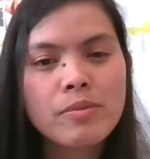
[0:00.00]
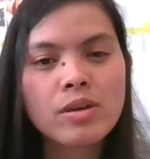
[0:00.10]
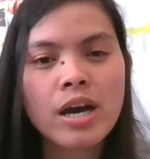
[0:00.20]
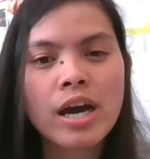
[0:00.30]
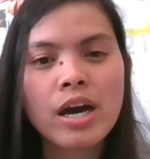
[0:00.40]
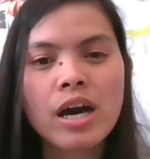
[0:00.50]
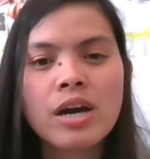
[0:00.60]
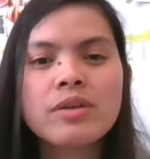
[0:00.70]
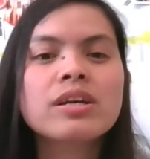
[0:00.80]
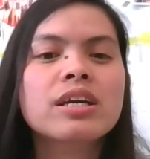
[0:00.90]

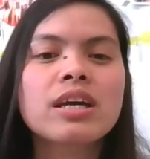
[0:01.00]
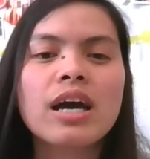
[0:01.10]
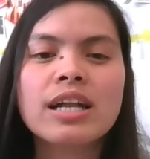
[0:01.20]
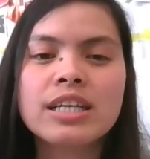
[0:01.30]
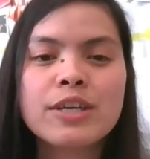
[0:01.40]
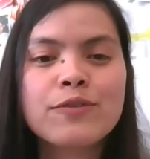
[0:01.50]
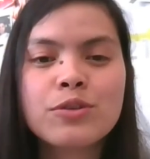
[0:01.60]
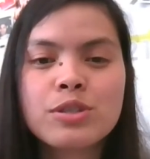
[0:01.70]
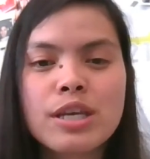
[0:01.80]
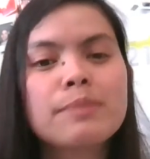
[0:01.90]
I'll give you
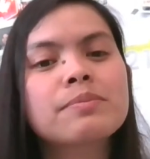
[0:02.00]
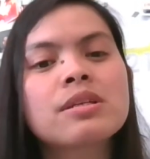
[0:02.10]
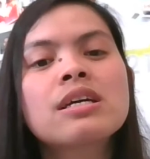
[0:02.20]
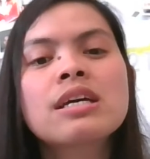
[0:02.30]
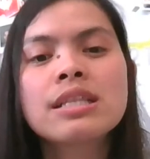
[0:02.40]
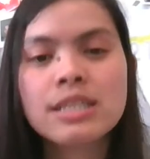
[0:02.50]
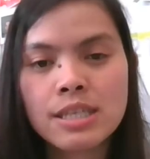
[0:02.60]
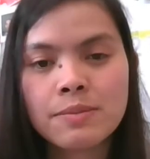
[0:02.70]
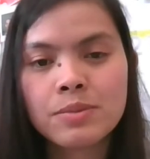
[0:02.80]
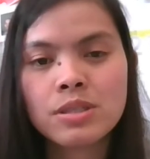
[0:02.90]
some
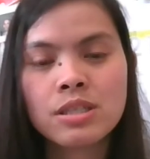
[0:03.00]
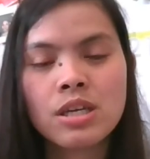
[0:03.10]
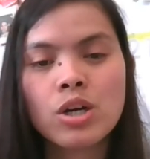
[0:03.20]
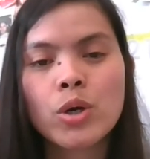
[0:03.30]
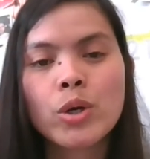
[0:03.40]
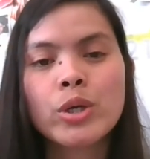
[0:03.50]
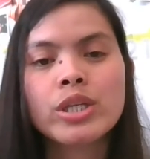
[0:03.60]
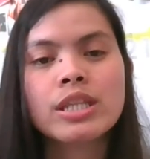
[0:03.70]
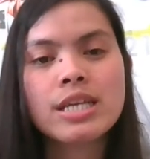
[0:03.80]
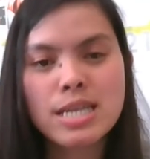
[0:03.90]
tips or
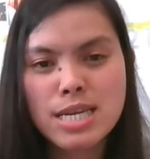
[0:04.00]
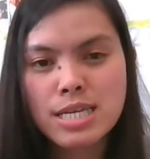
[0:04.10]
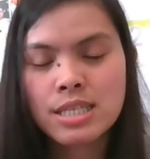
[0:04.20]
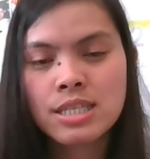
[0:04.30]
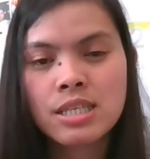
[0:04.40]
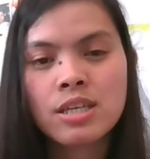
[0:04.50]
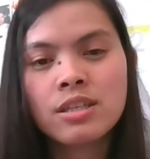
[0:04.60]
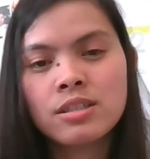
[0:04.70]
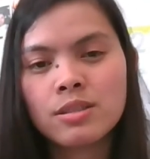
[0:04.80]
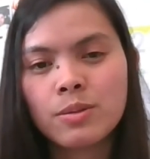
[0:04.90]
techniques.
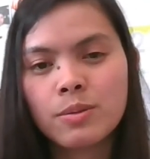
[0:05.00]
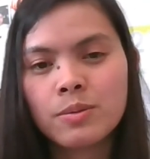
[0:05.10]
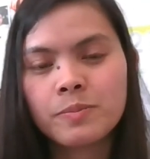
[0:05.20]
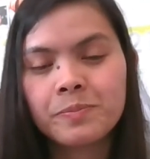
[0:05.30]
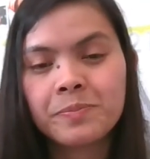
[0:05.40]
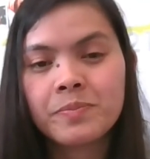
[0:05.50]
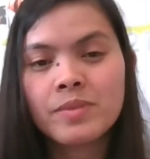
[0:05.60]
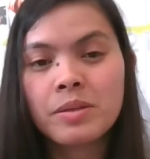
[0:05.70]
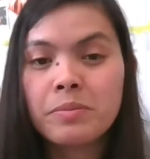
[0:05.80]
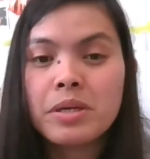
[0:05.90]
So
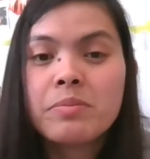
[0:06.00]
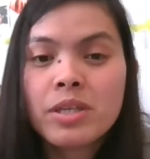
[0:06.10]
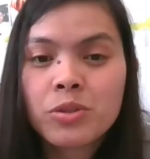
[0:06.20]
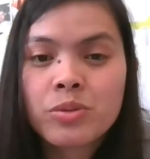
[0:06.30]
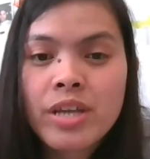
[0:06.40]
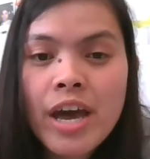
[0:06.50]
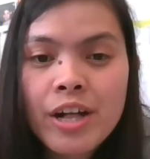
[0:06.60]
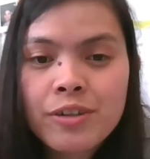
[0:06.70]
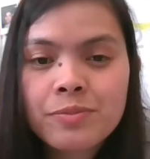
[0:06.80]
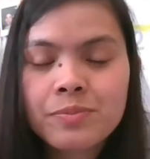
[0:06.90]
maybe it could
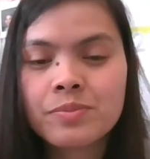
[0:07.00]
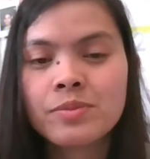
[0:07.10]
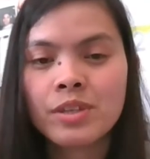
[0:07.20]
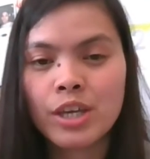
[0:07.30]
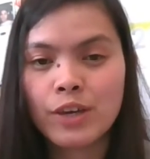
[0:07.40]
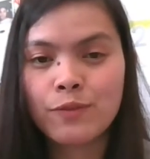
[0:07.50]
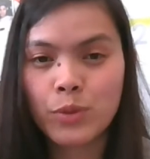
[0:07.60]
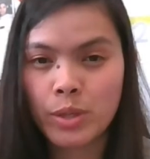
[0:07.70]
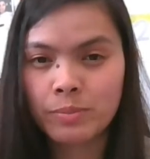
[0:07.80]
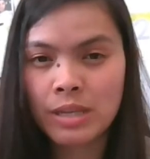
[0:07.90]
help if you
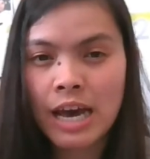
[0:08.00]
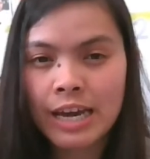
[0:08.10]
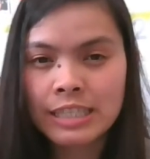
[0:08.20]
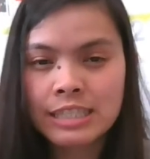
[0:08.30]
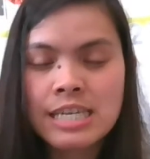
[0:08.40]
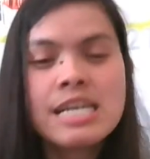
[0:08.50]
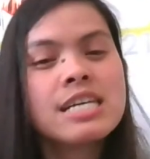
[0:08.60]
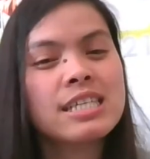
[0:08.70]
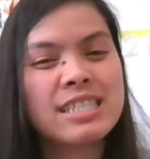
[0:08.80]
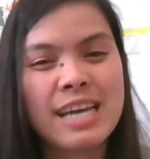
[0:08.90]
applied.
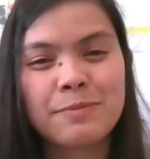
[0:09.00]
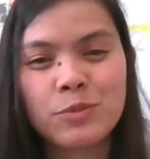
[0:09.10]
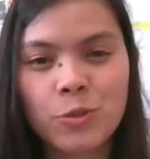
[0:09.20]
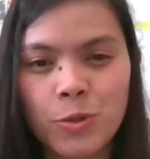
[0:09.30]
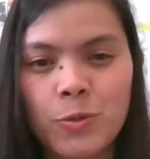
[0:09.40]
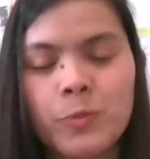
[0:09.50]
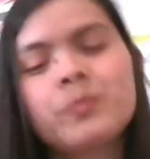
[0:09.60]
It's up to you.